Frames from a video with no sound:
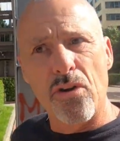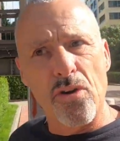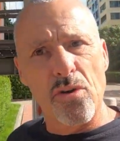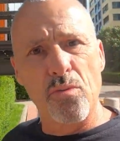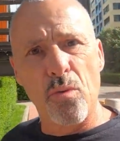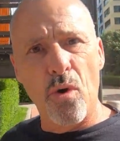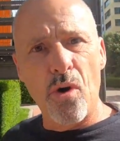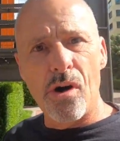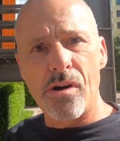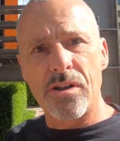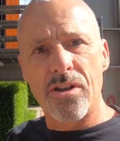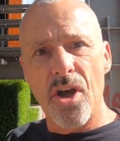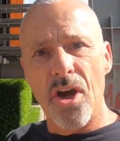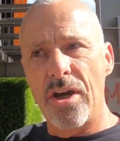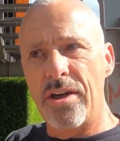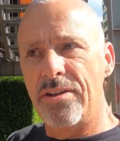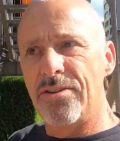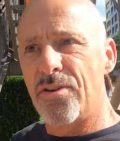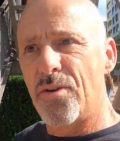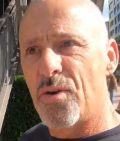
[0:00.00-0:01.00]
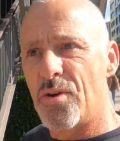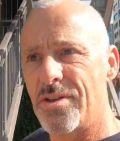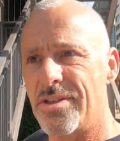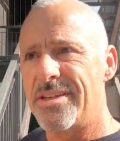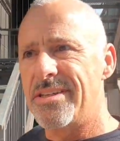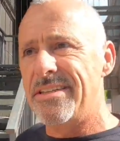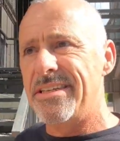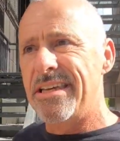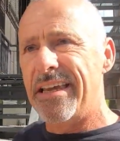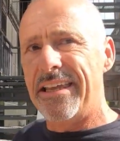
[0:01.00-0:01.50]
to just walk down towards
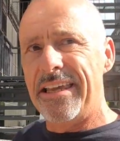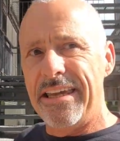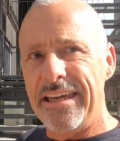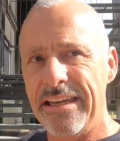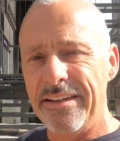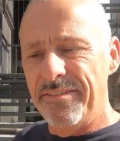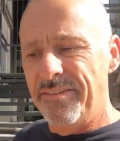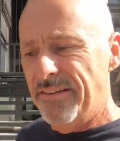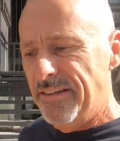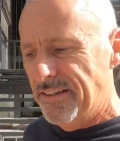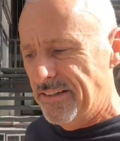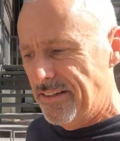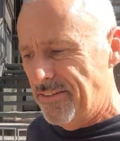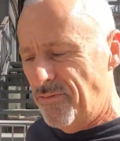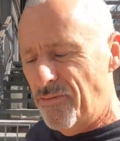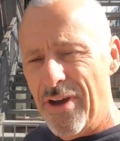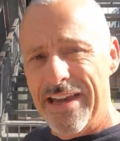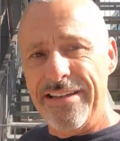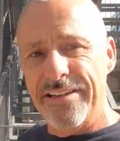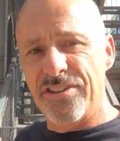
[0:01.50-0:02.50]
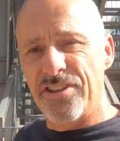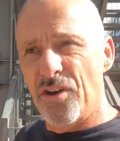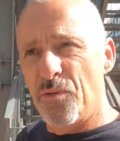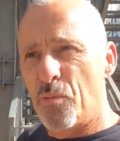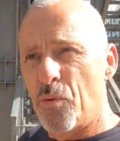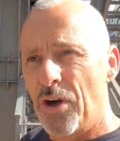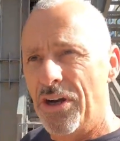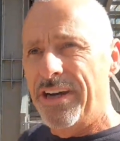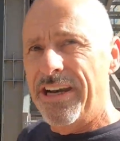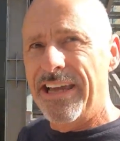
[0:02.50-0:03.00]
the city and find
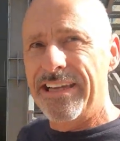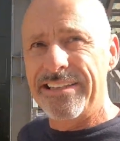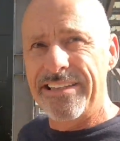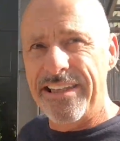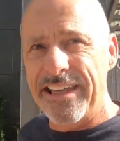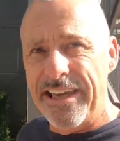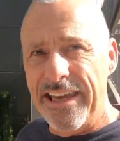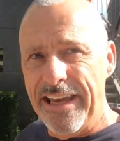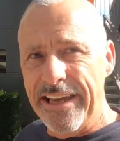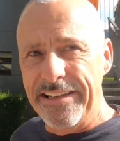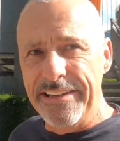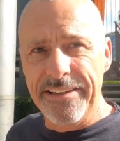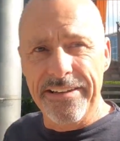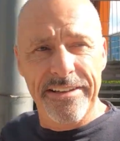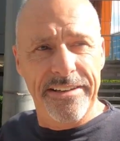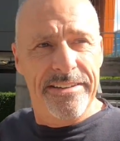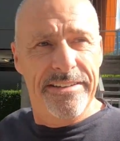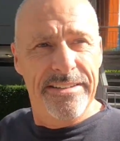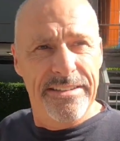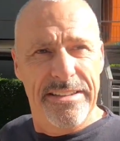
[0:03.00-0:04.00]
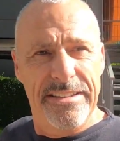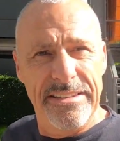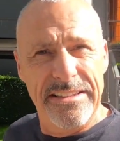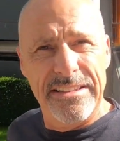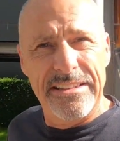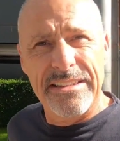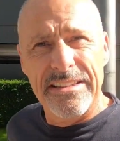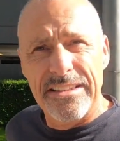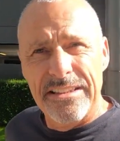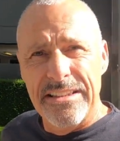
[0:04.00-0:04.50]
somewhere nice to eat. And
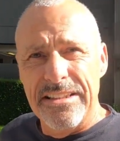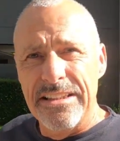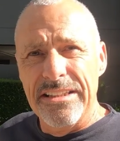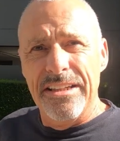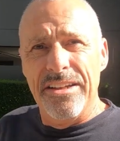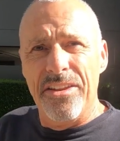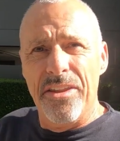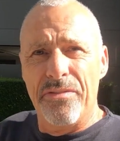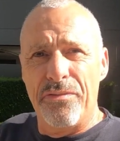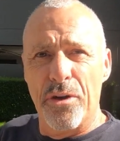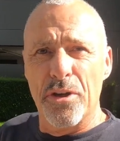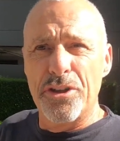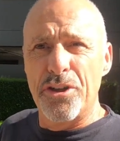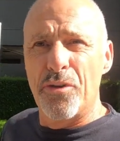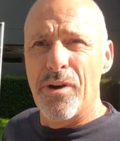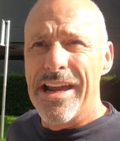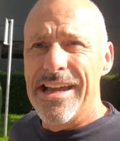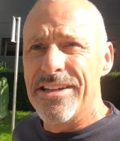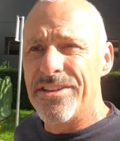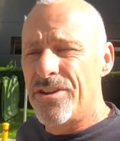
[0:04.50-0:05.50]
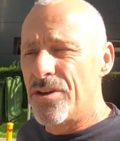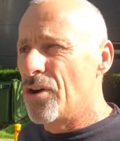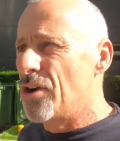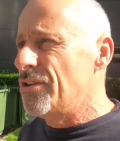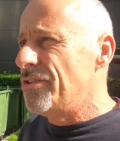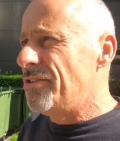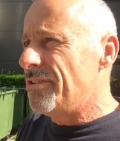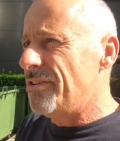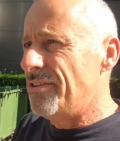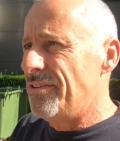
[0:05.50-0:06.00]
the first
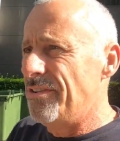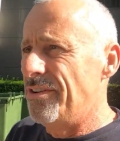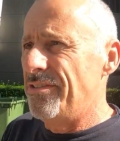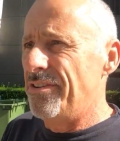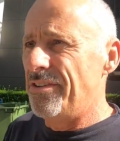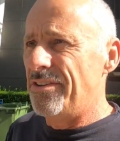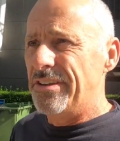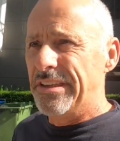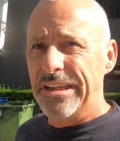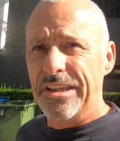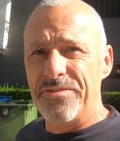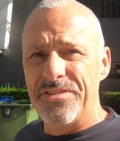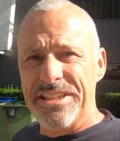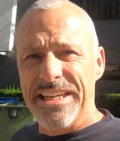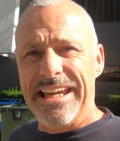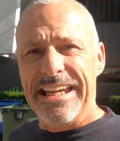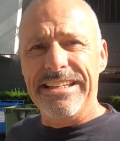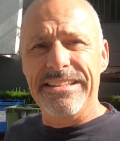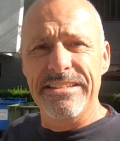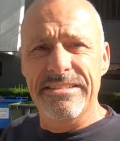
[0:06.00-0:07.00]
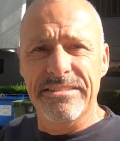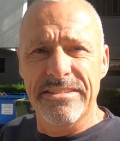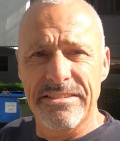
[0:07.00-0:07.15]
restaurant that I've seen,